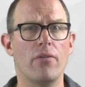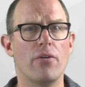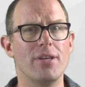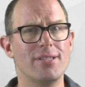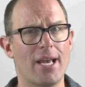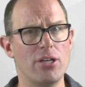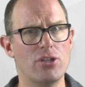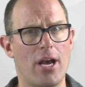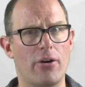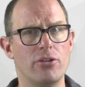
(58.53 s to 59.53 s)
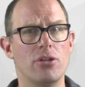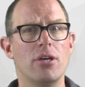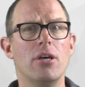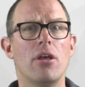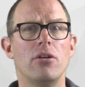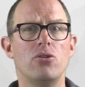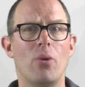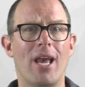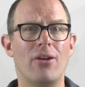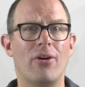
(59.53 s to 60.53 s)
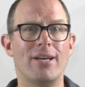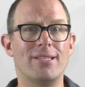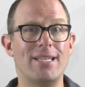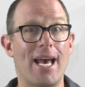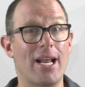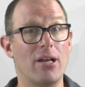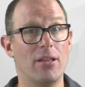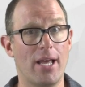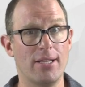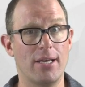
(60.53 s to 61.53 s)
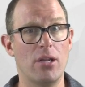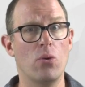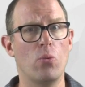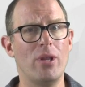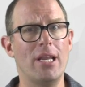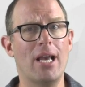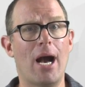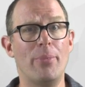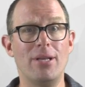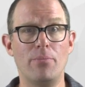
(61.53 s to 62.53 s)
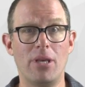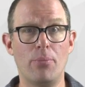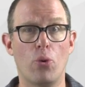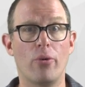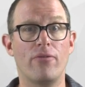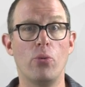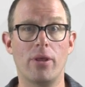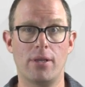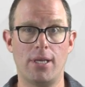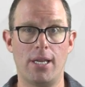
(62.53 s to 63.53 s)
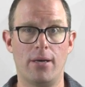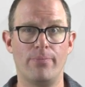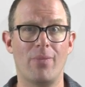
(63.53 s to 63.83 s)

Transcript: For the second challenge, to analyze the data collected, we need competent people reviewing the data,